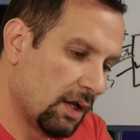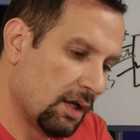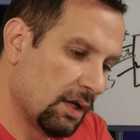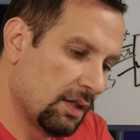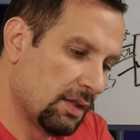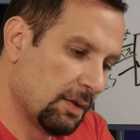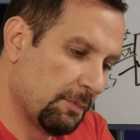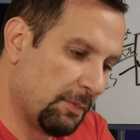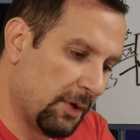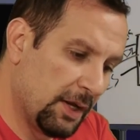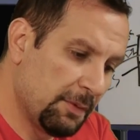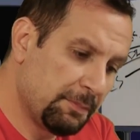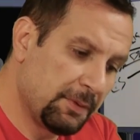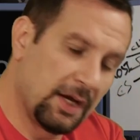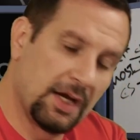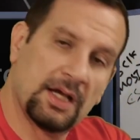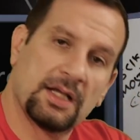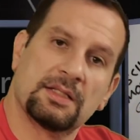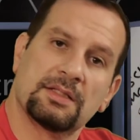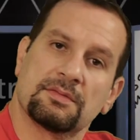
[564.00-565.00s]
the
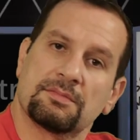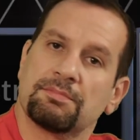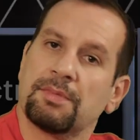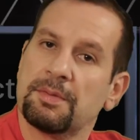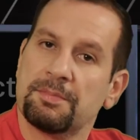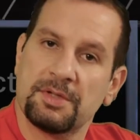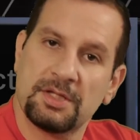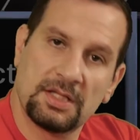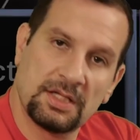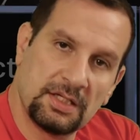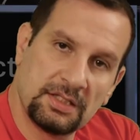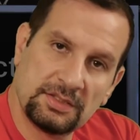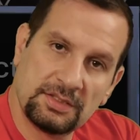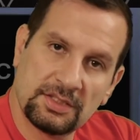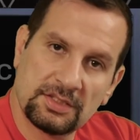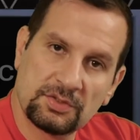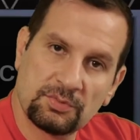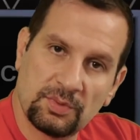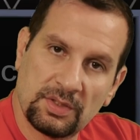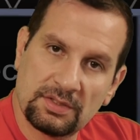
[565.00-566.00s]
BrainPad might be the
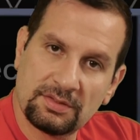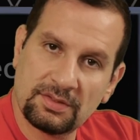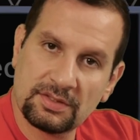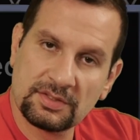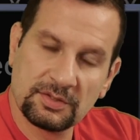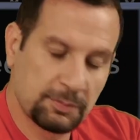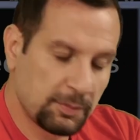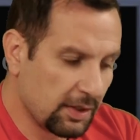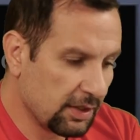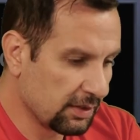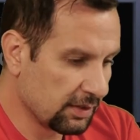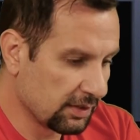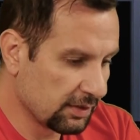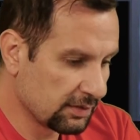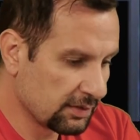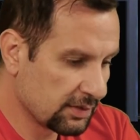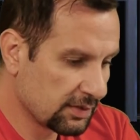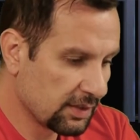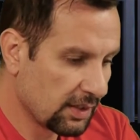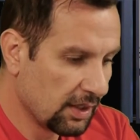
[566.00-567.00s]
easiest way to explain
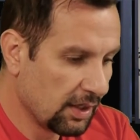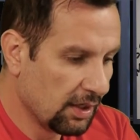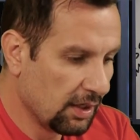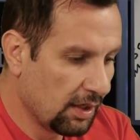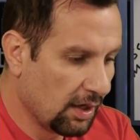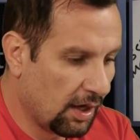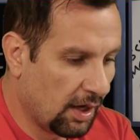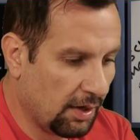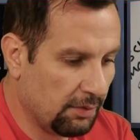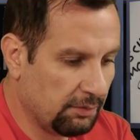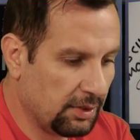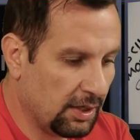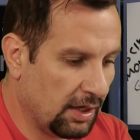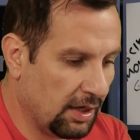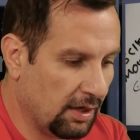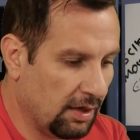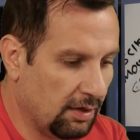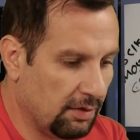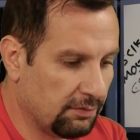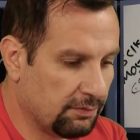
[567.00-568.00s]
this. I would
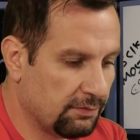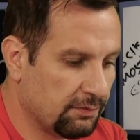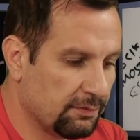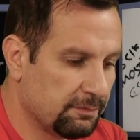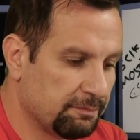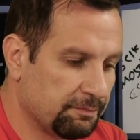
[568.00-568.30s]
have,